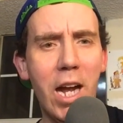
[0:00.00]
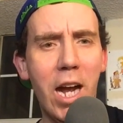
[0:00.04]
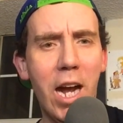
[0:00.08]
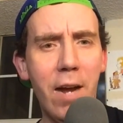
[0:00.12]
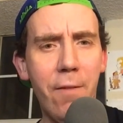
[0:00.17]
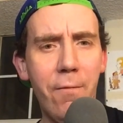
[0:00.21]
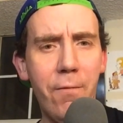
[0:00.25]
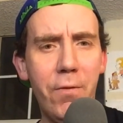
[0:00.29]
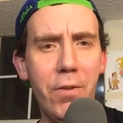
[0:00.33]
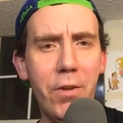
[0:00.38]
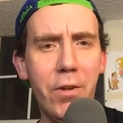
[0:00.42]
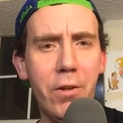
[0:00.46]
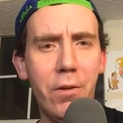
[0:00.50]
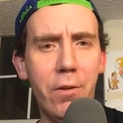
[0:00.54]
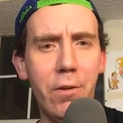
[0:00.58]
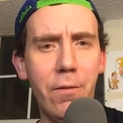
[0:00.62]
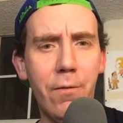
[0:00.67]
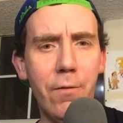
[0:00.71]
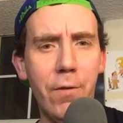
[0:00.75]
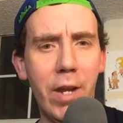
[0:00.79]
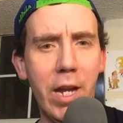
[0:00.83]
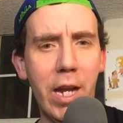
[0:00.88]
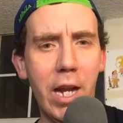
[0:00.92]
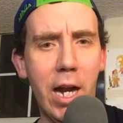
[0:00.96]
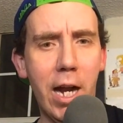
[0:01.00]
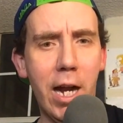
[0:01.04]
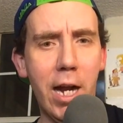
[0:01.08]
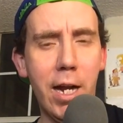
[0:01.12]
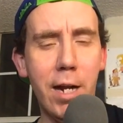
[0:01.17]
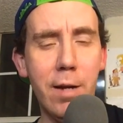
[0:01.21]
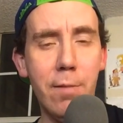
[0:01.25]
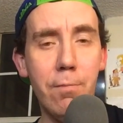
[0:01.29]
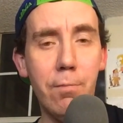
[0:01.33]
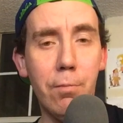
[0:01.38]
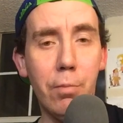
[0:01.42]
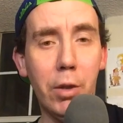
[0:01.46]
I feel that
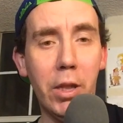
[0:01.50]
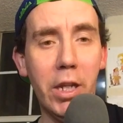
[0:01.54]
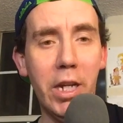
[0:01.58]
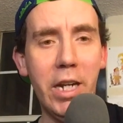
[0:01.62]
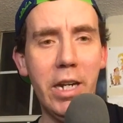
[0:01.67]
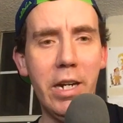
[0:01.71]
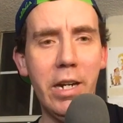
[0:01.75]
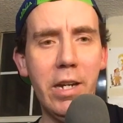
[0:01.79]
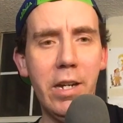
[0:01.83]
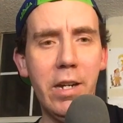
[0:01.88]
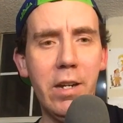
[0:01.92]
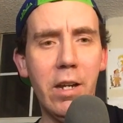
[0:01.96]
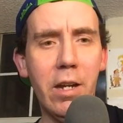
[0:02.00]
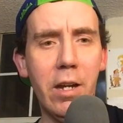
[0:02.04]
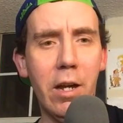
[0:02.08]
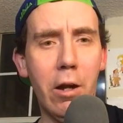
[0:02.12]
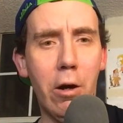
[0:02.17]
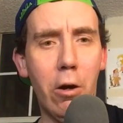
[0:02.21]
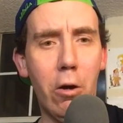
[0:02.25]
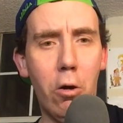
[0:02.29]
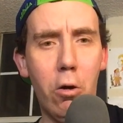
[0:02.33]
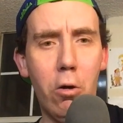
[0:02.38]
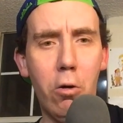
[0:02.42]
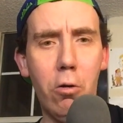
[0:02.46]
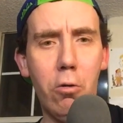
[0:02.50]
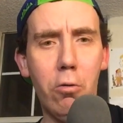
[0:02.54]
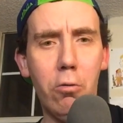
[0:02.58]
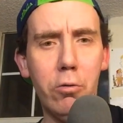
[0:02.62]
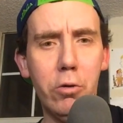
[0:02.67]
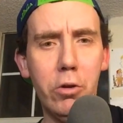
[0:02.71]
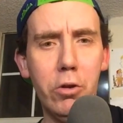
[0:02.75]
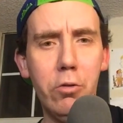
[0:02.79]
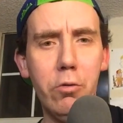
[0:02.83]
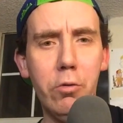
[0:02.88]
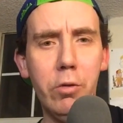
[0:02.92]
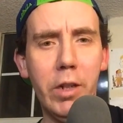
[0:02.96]
I'm playing a whole
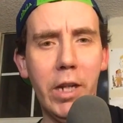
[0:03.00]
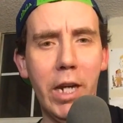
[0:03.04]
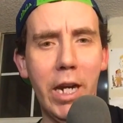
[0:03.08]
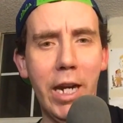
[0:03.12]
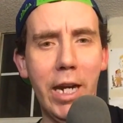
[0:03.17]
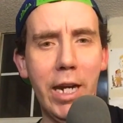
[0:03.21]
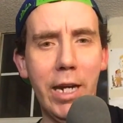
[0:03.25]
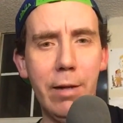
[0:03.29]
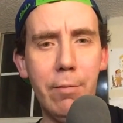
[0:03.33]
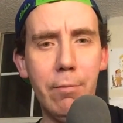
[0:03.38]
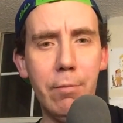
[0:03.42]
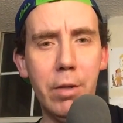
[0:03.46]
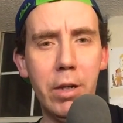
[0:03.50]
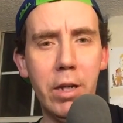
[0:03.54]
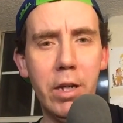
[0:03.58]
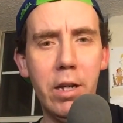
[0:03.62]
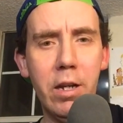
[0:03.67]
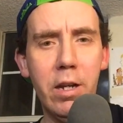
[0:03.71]
new game.